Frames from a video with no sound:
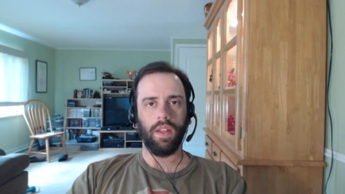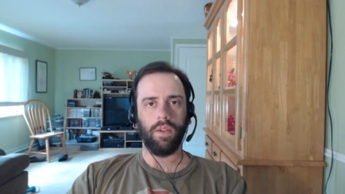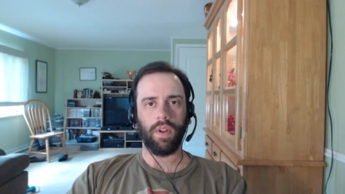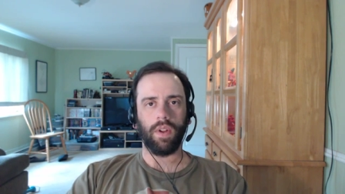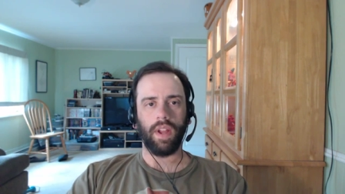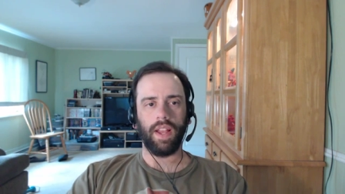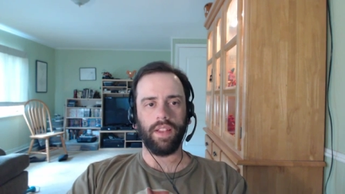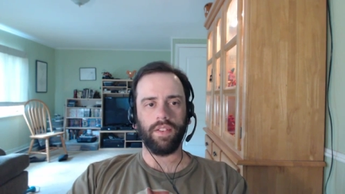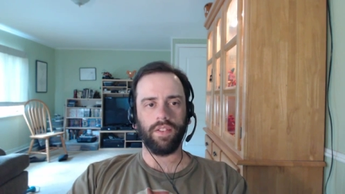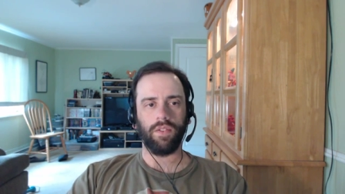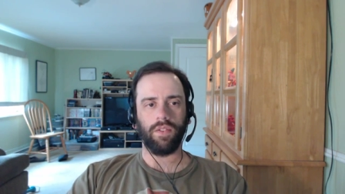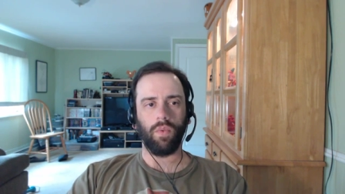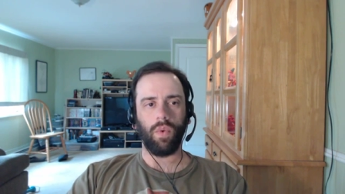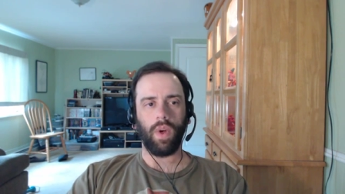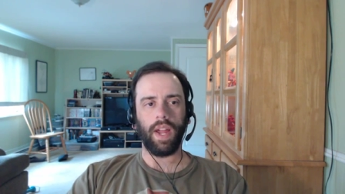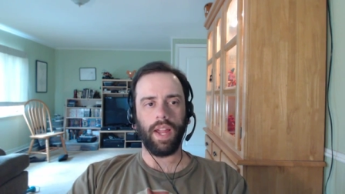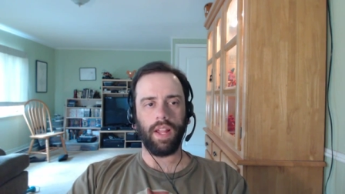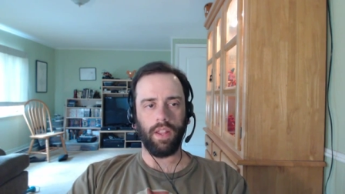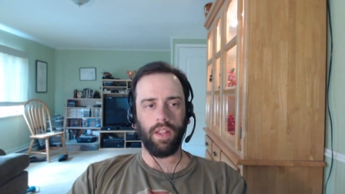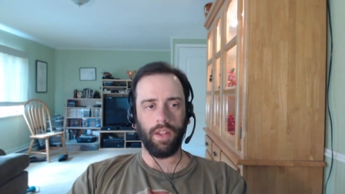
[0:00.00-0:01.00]
that were asked a
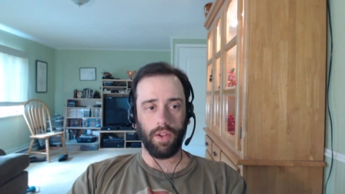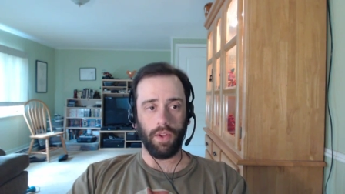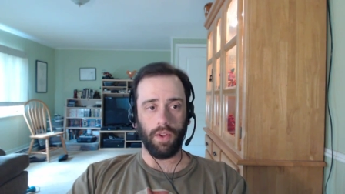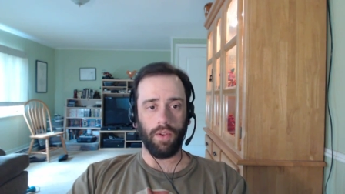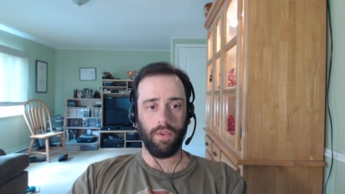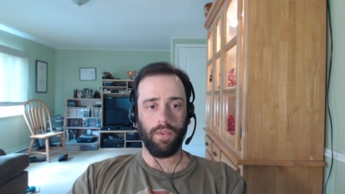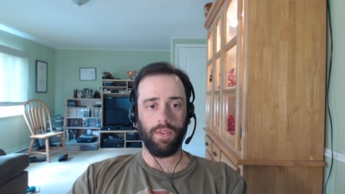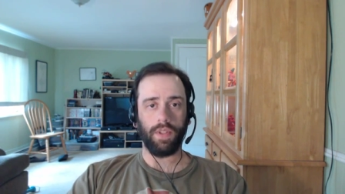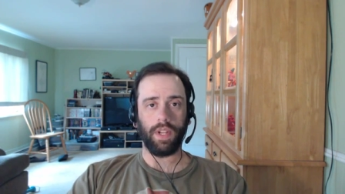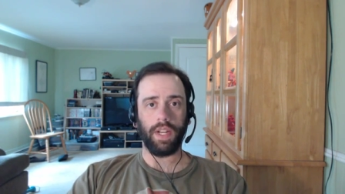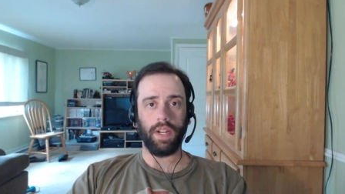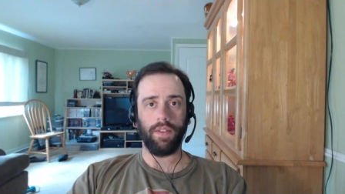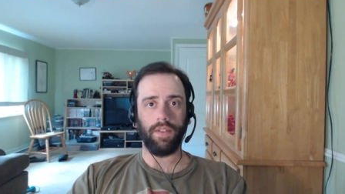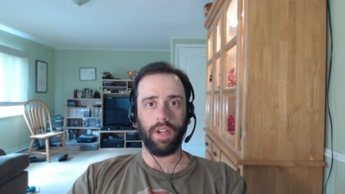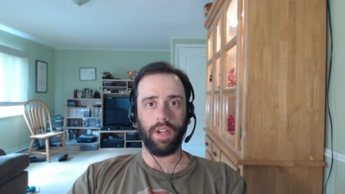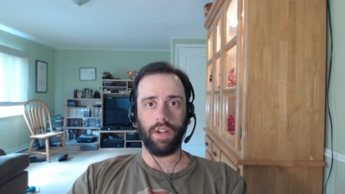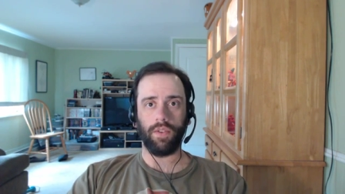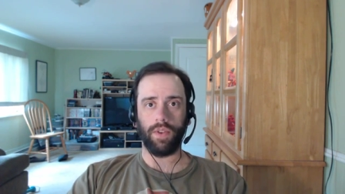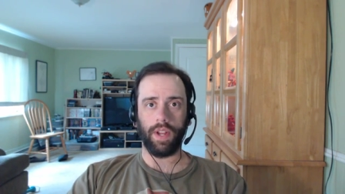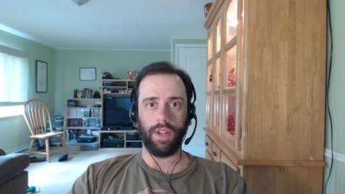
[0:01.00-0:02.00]
while ago that I never
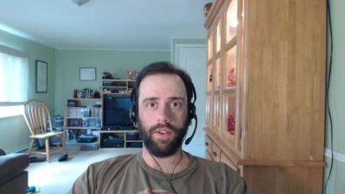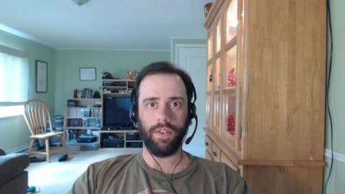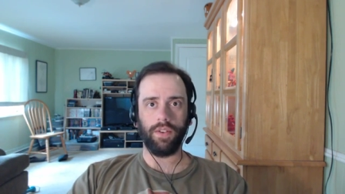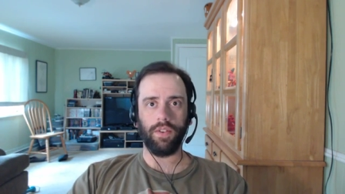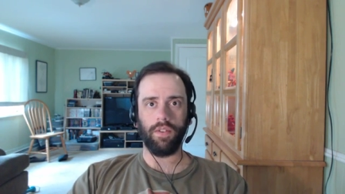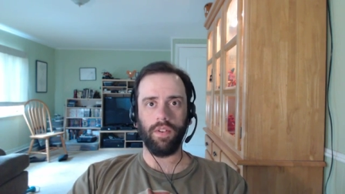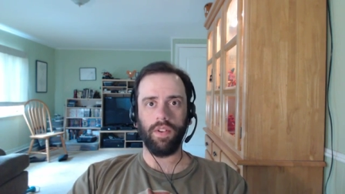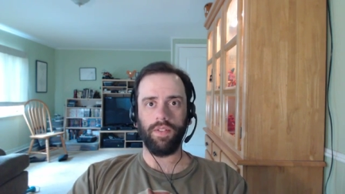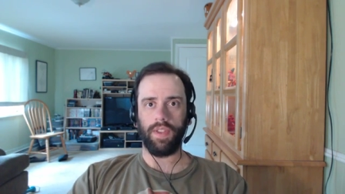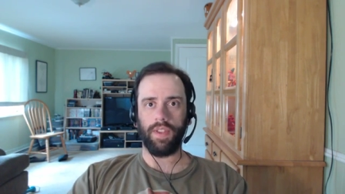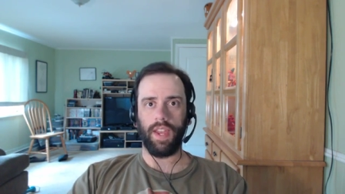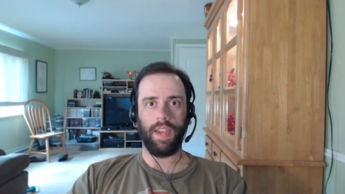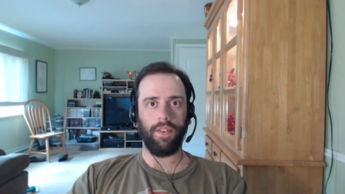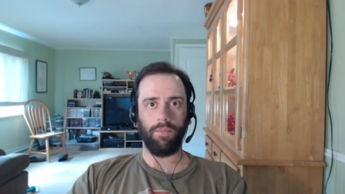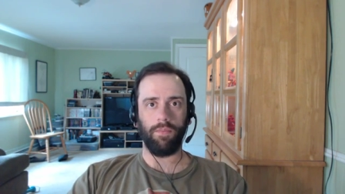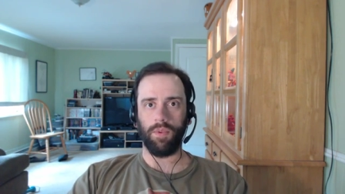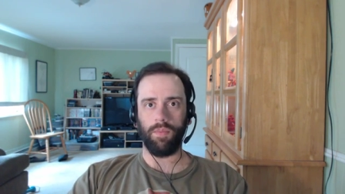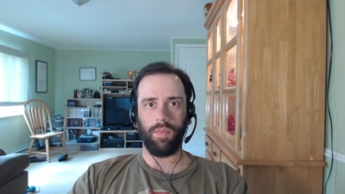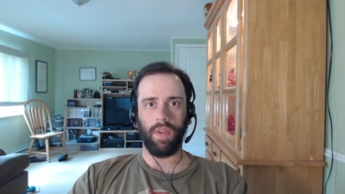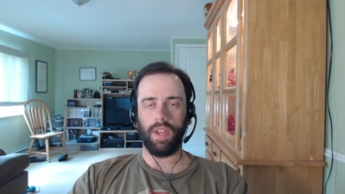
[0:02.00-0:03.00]
got around to because I
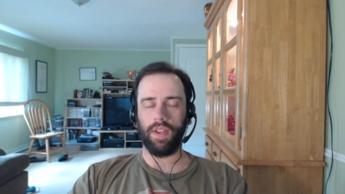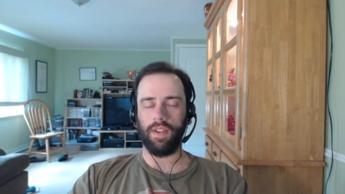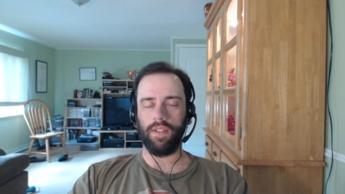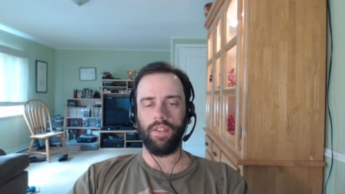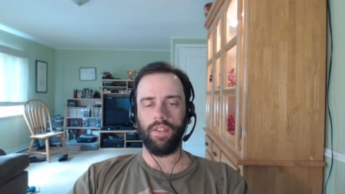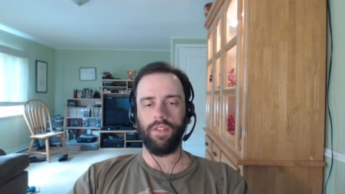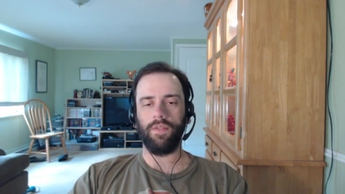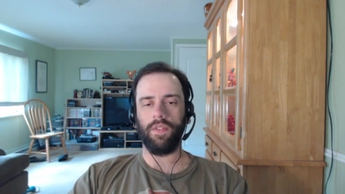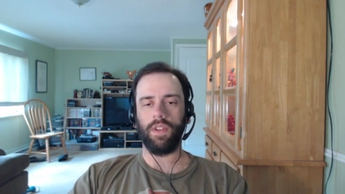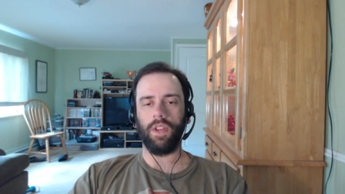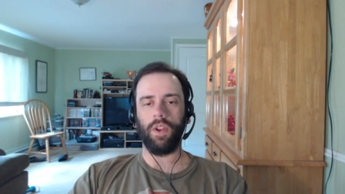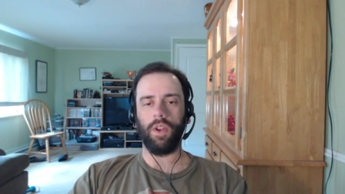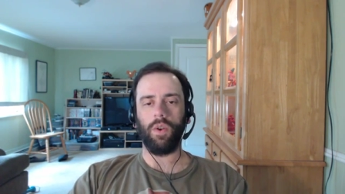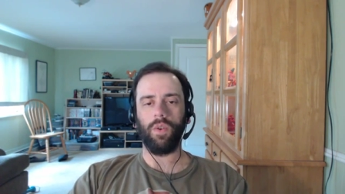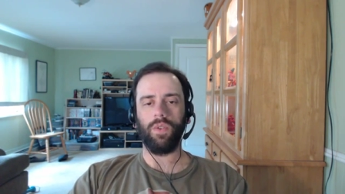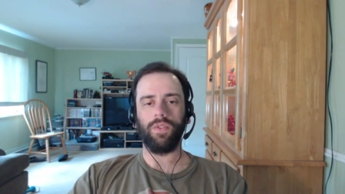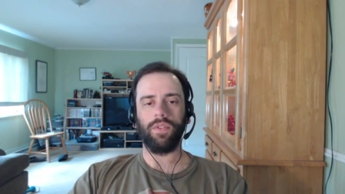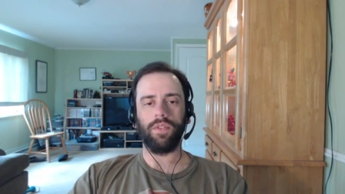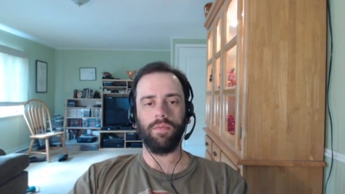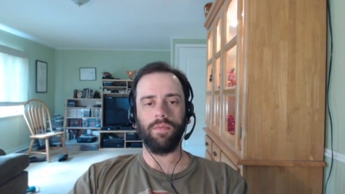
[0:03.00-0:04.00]
haven't been making these
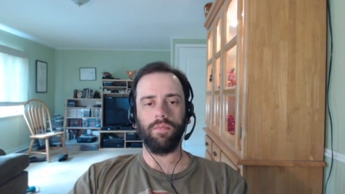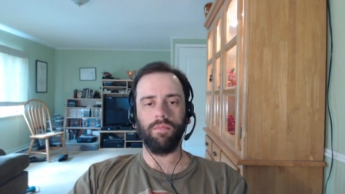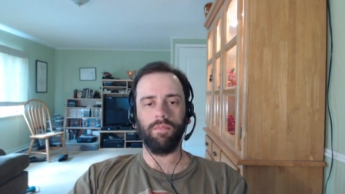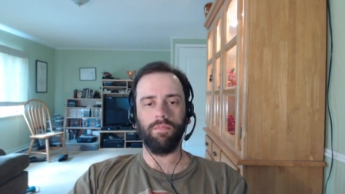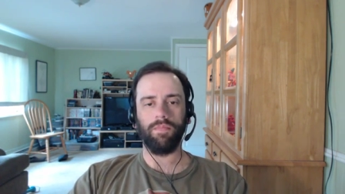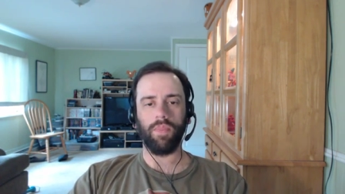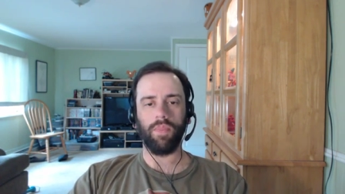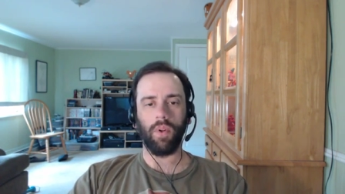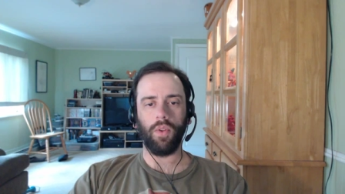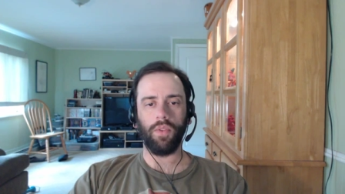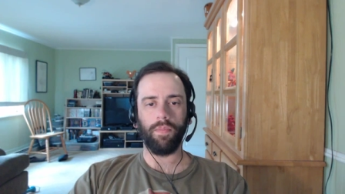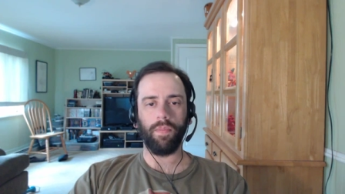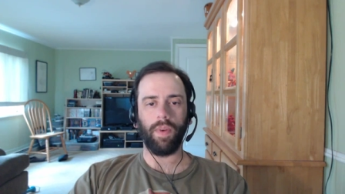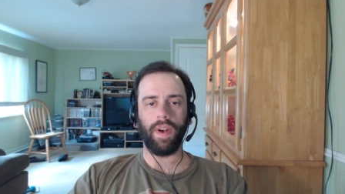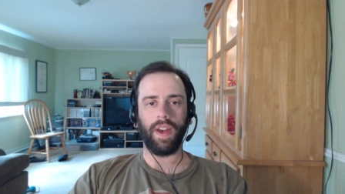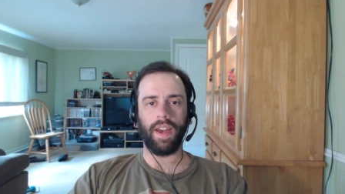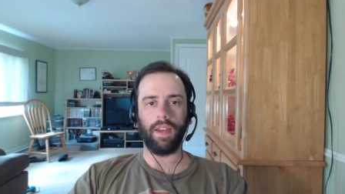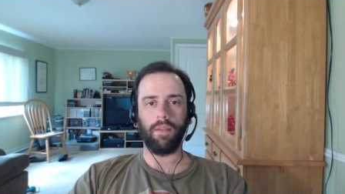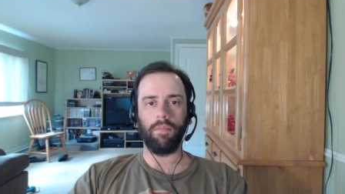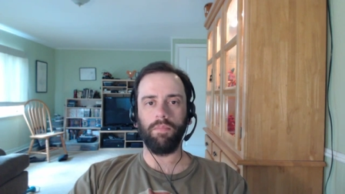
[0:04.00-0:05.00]
videos. Both
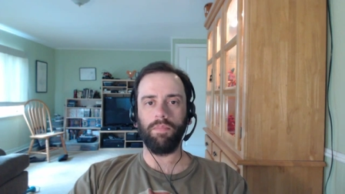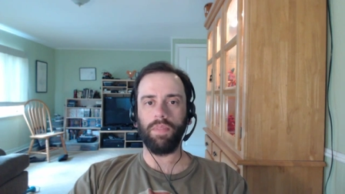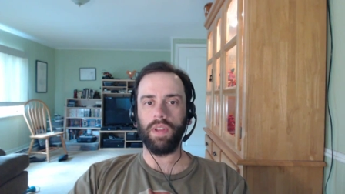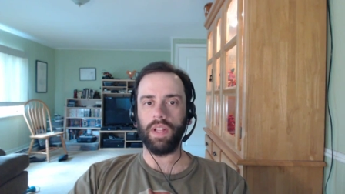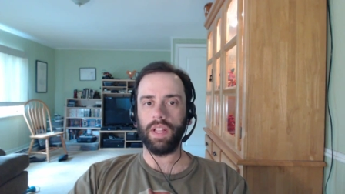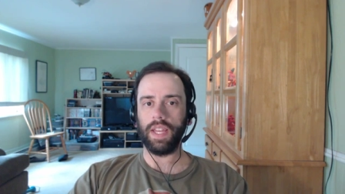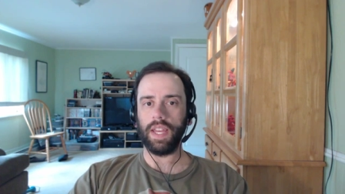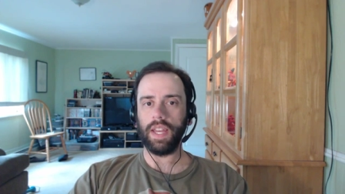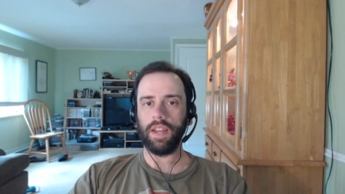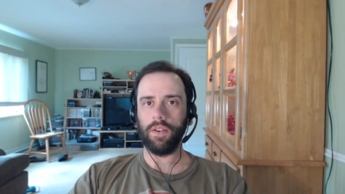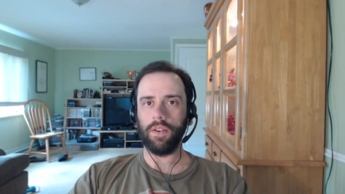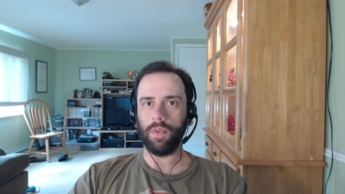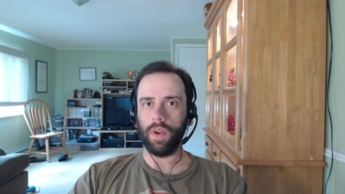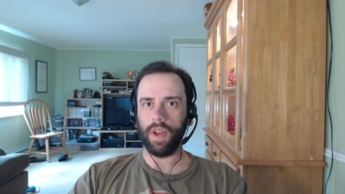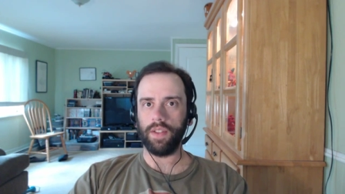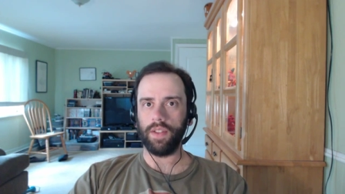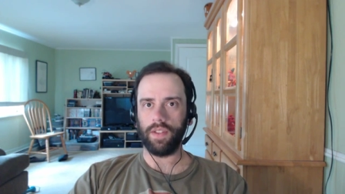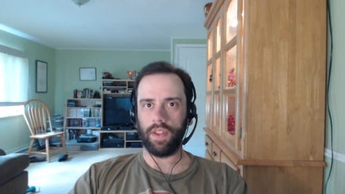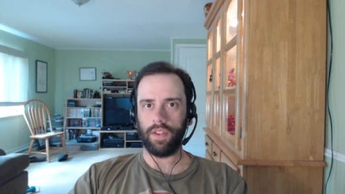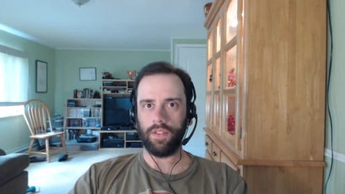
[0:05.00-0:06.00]
by Billy, who
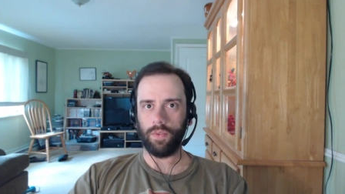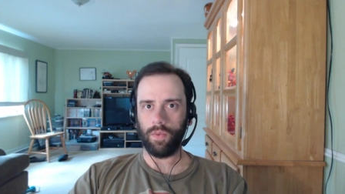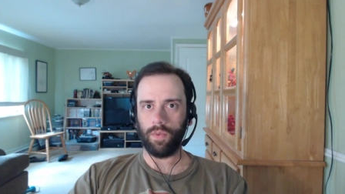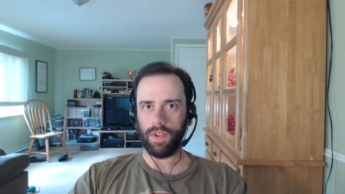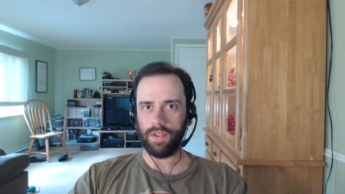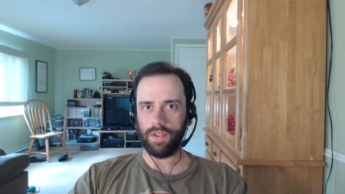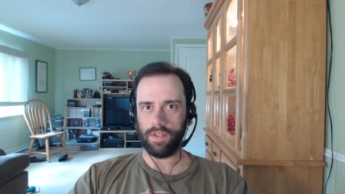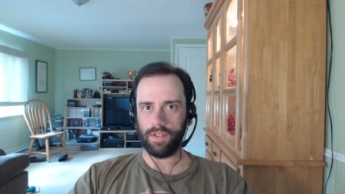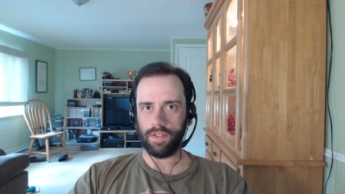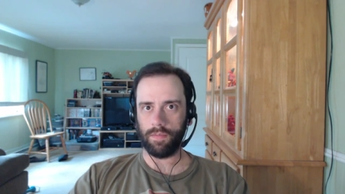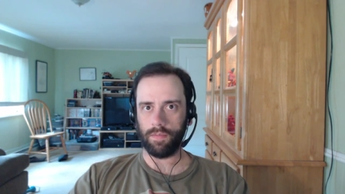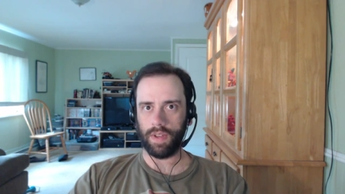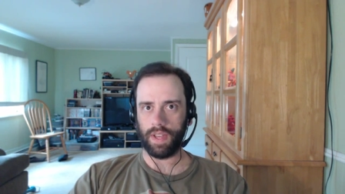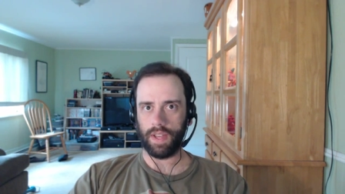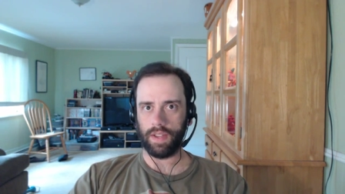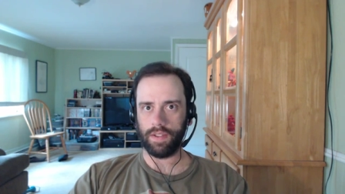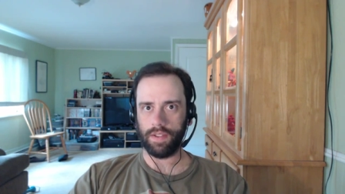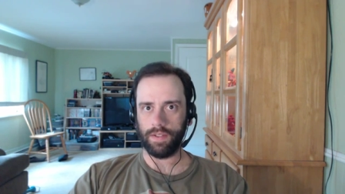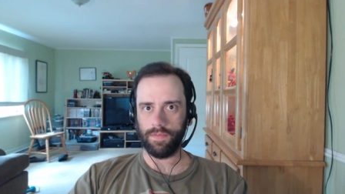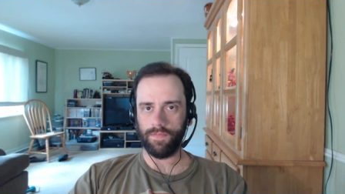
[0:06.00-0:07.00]
has asked questions in the
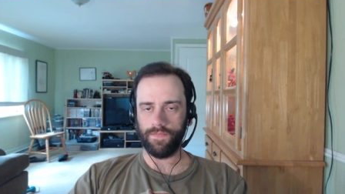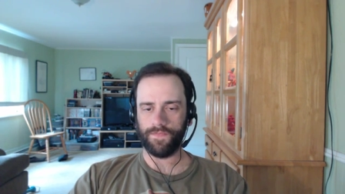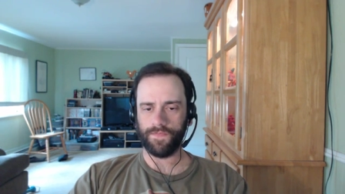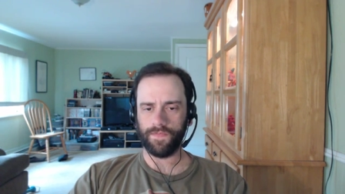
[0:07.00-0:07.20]
past.